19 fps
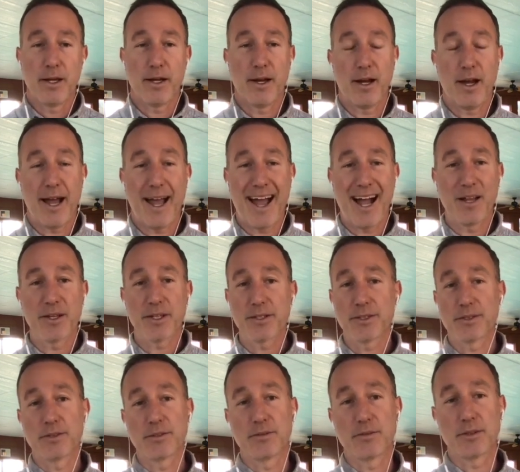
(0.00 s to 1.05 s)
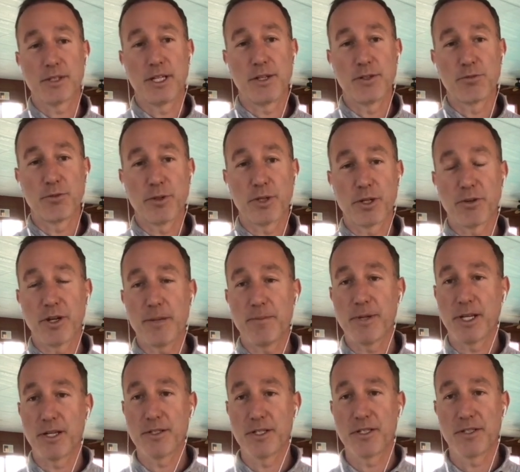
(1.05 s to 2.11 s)
Uh, Alex, he's really great
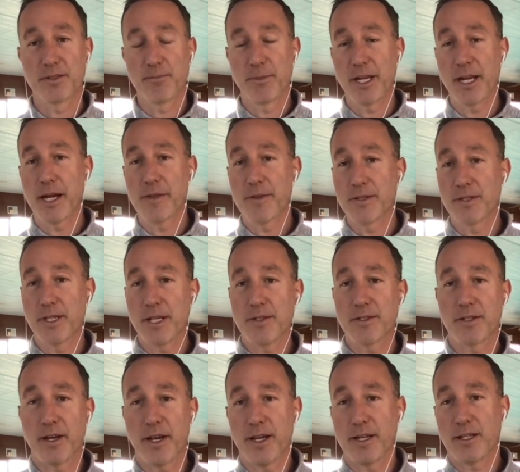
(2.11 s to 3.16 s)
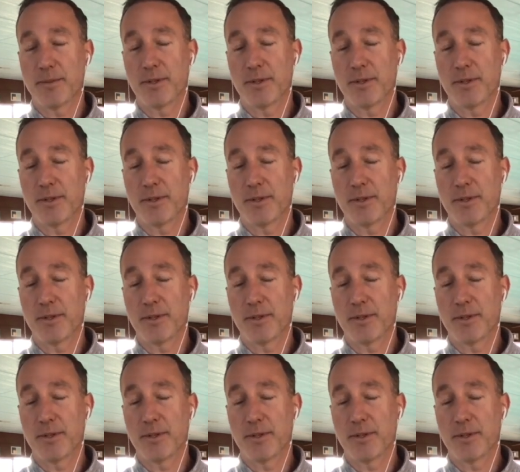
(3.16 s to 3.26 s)
because he's behind the scenes guy.